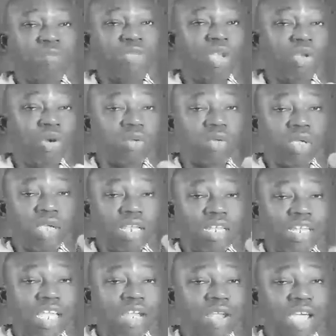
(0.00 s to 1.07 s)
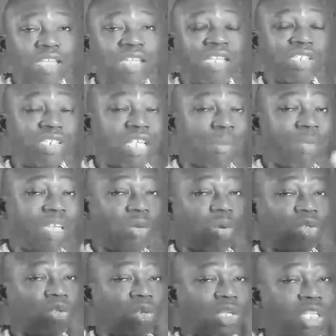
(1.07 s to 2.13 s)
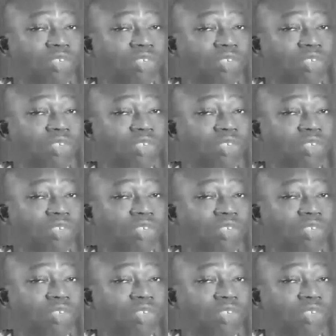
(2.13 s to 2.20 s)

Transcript: million naira in Nigeria, but they want to